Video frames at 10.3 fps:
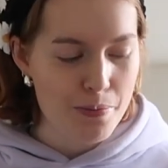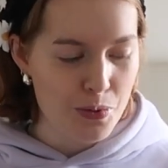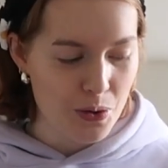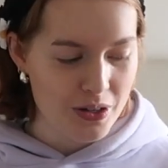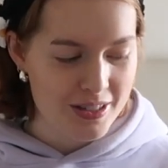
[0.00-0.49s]

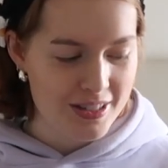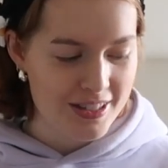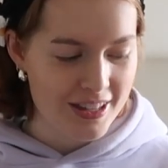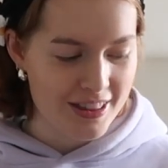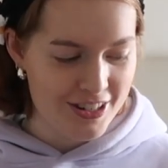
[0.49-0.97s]

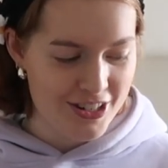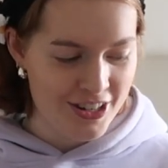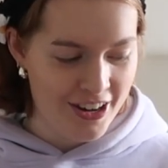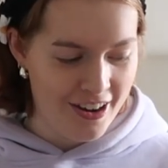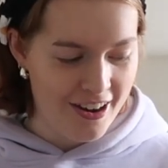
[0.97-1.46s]
books this
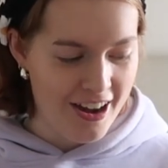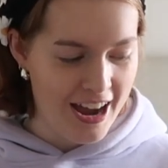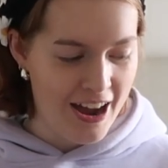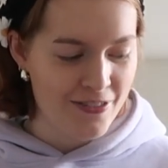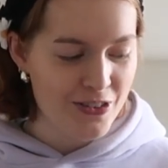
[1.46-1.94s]
year. I
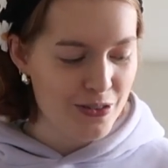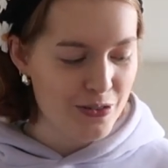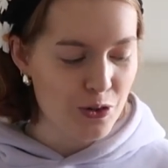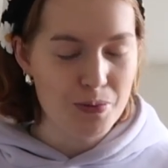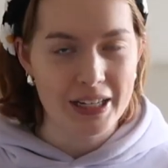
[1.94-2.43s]
have
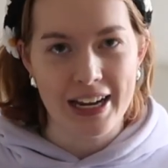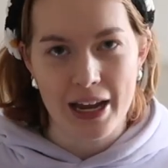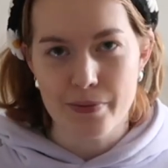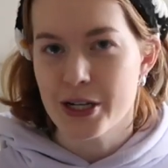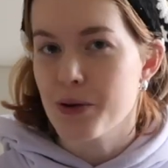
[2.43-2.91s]
not normally
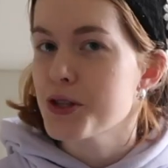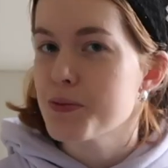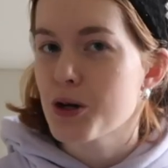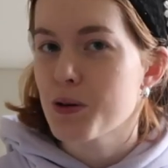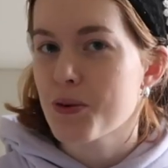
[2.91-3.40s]
kept up with the
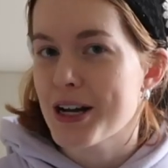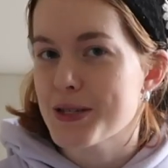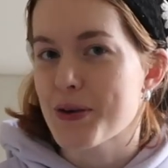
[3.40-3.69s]
Booker Prize,